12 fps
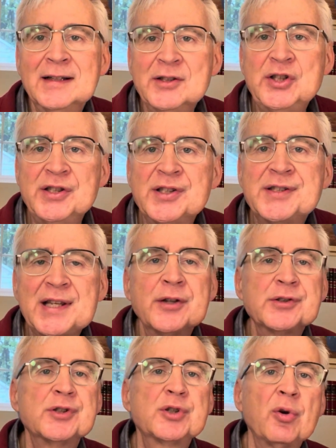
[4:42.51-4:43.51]
Jesus
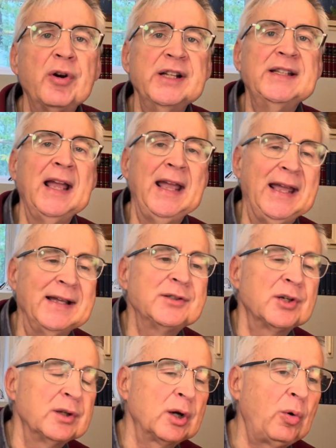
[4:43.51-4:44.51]
tells the story to
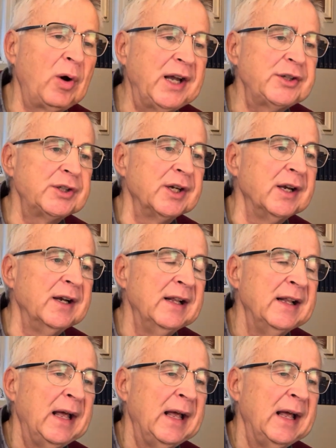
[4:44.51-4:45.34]
answer the question.